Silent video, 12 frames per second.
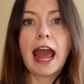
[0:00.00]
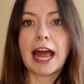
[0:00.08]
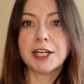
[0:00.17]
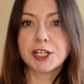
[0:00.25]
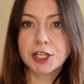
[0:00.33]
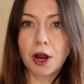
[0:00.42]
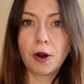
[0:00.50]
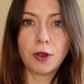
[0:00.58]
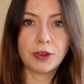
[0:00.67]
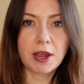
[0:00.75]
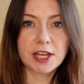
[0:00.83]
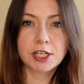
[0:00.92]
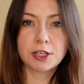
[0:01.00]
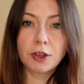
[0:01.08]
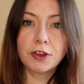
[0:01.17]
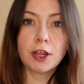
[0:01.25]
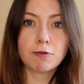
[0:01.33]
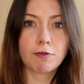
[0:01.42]
and show there's
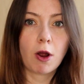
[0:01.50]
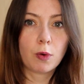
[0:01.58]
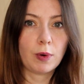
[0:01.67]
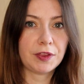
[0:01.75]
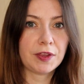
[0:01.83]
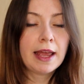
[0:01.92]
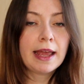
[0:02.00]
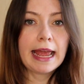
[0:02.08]
nothing wrong with